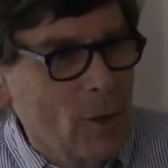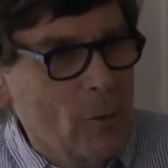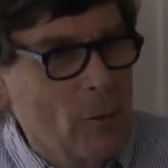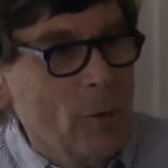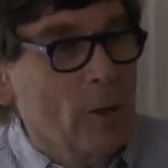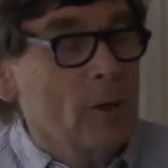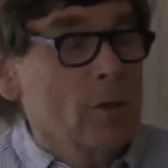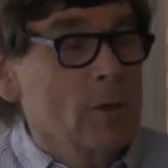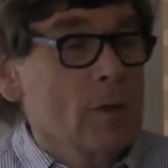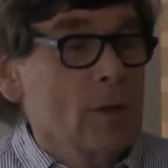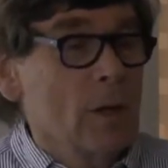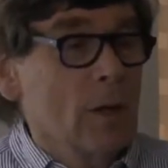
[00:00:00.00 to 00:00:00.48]
Oh,
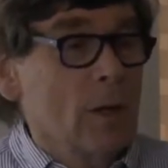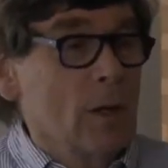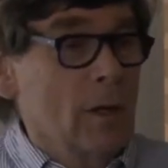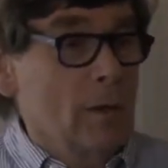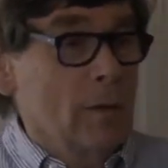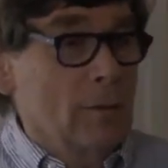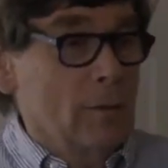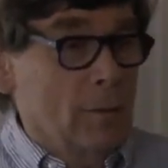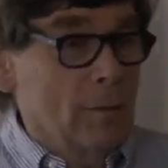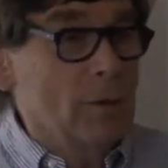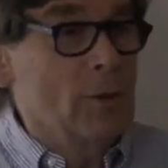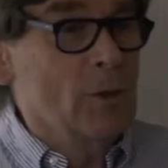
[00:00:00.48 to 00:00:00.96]
because
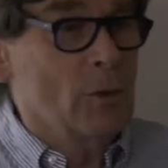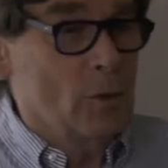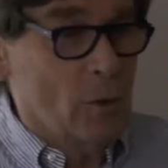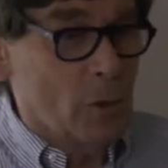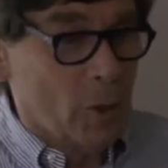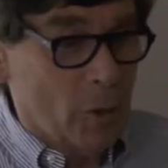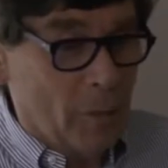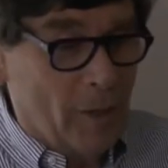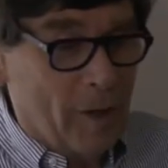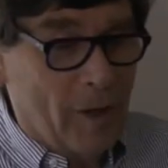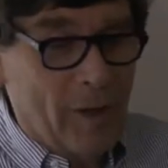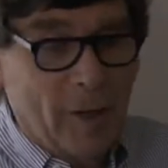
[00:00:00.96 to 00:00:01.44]
uh, we're
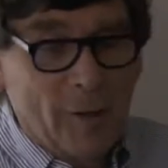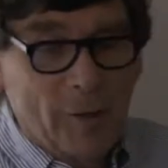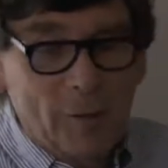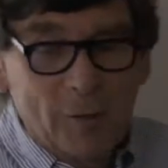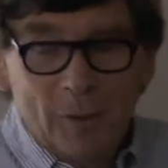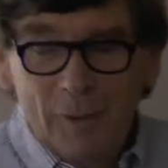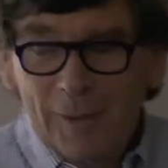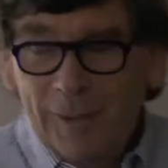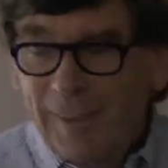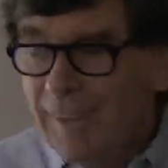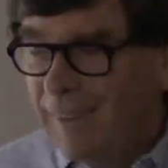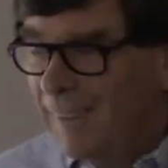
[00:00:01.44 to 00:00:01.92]
talking about
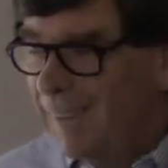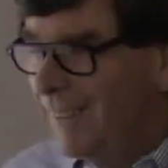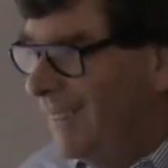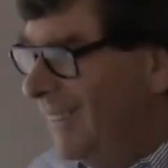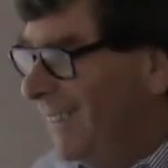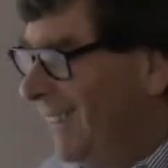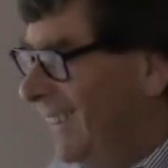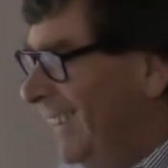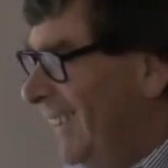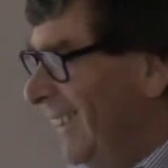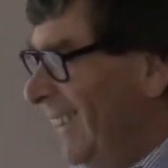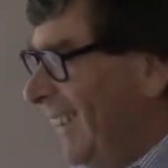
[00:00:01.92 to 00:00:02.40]
Adderall,
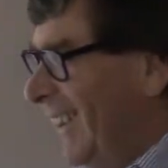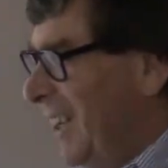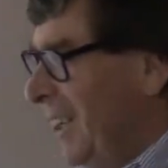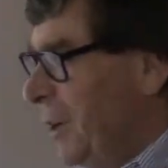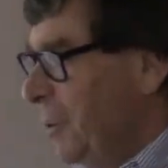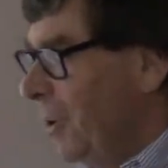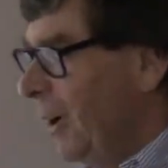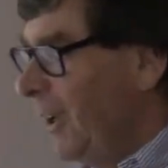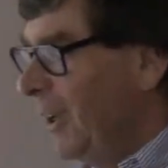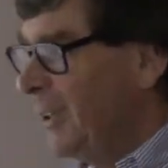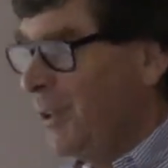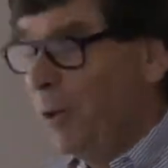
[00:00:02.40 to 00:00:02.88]

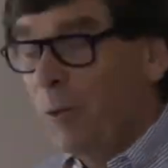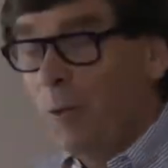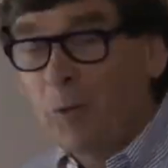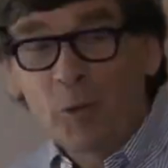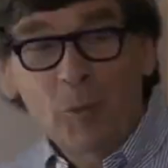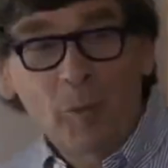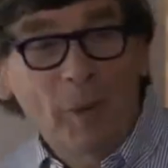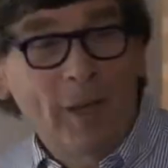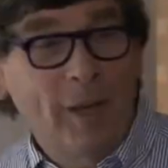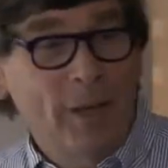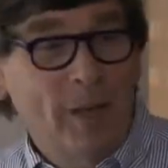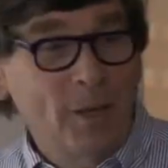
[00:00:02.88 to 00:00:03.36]
yeah. Well, I told
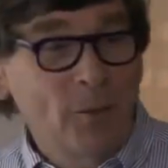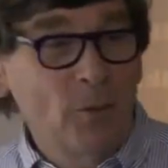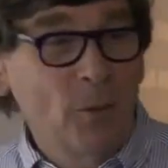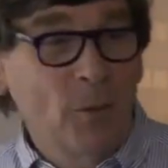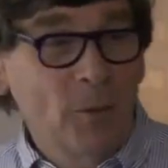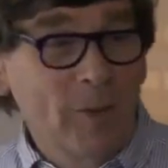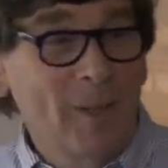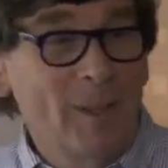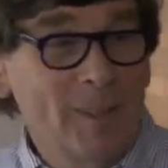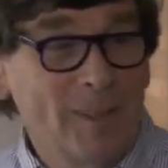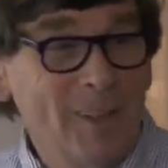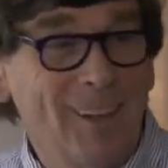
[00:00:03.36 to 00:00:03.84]
them to buy
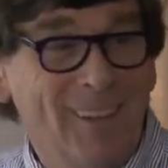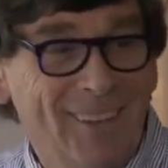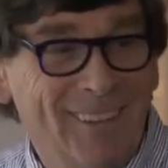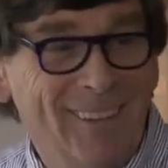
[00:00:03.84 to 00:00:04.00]
Adderall and they did.